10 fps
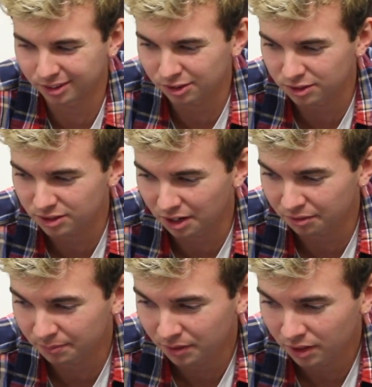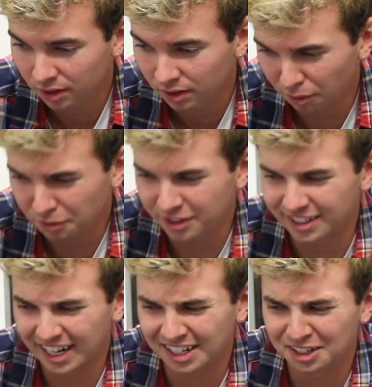There's a ton of them. Have you ever
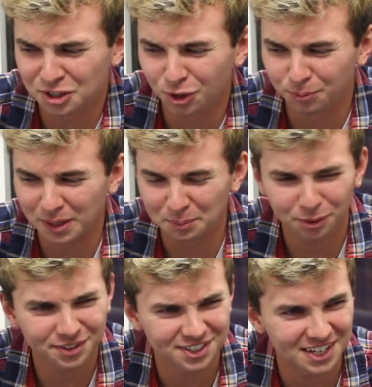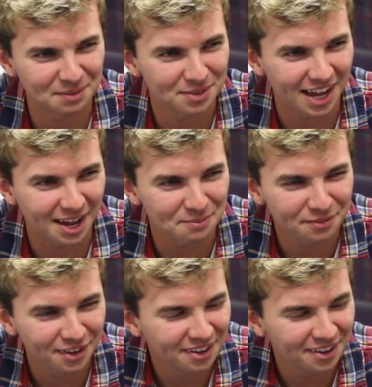dated two people at the same time?